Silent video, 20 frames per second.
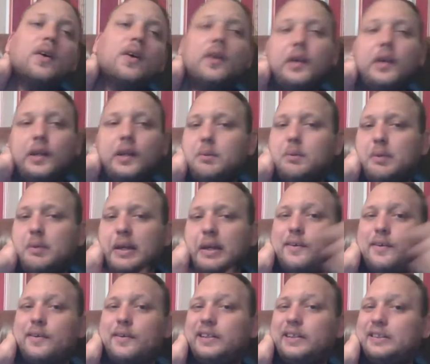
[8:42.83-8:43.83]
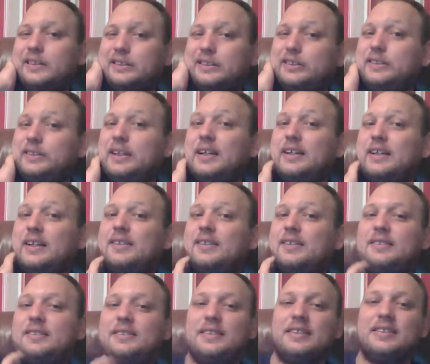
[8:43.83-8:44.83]
and the piano hinge, yeah, it
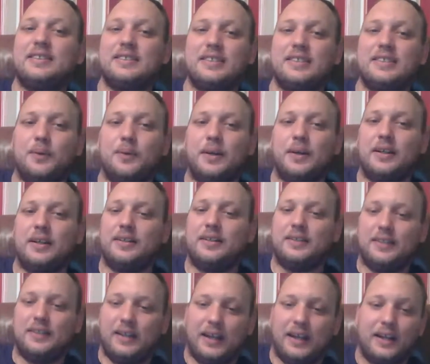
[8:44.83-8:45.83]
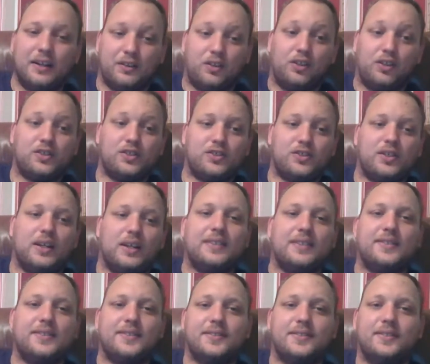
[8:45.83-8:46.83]
sinks heat away and it looks
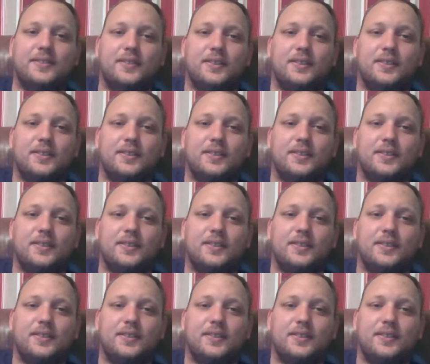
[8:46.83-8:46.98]
nice.